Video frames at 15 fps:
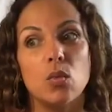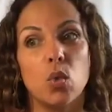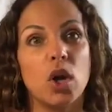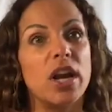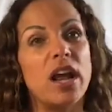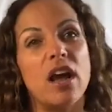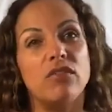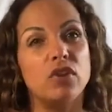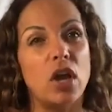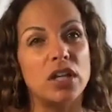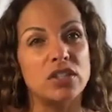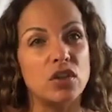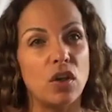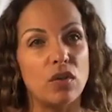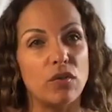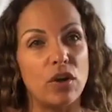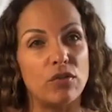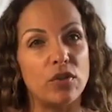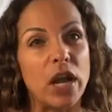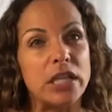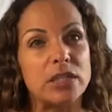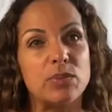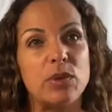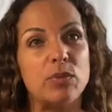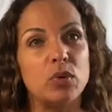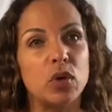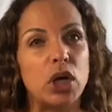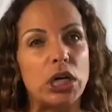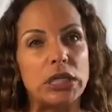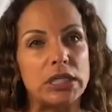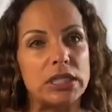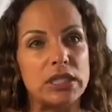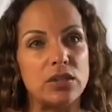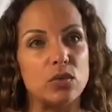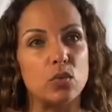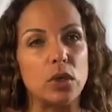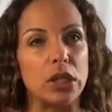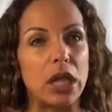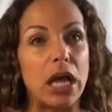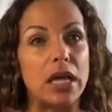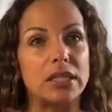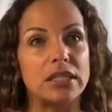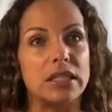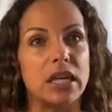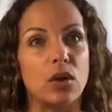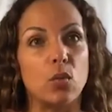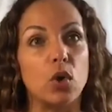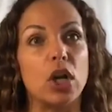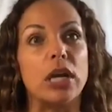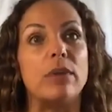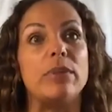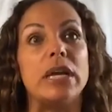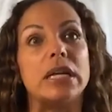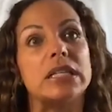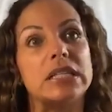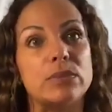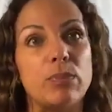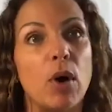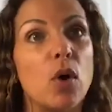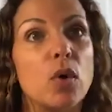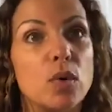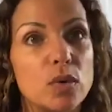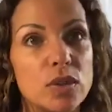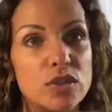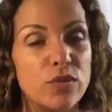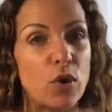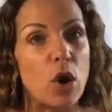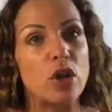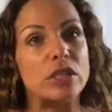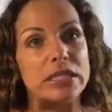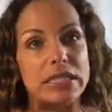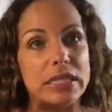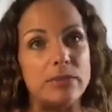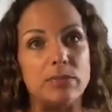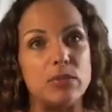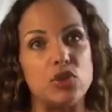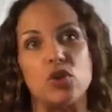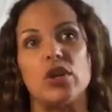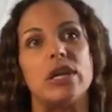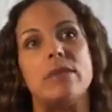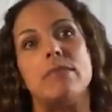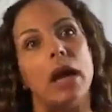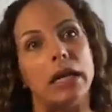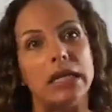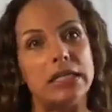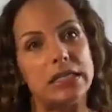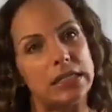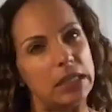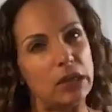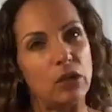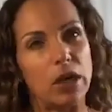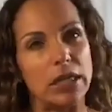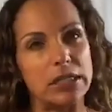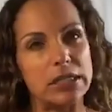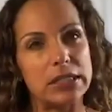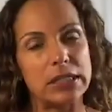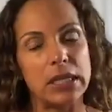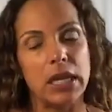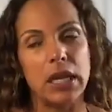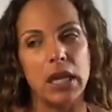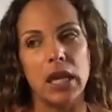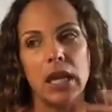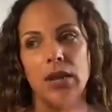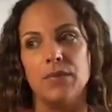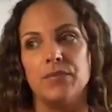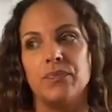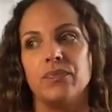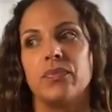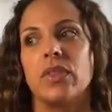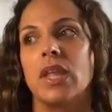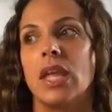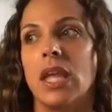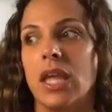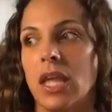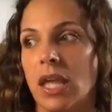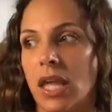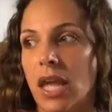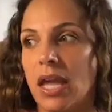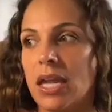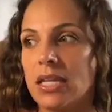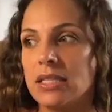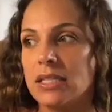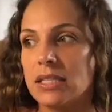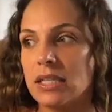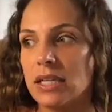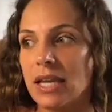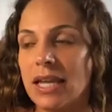we're gonna have lost all of our friends. People are gonna see the real us. That we're gonna be exposed for our deep, dirty money secrets. And it's